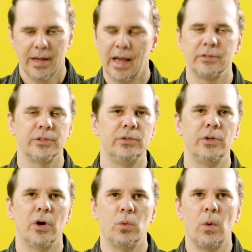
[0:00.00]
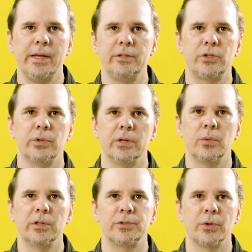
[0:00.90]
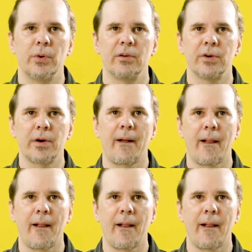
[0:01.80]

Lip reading: has no weight to it whatsoever.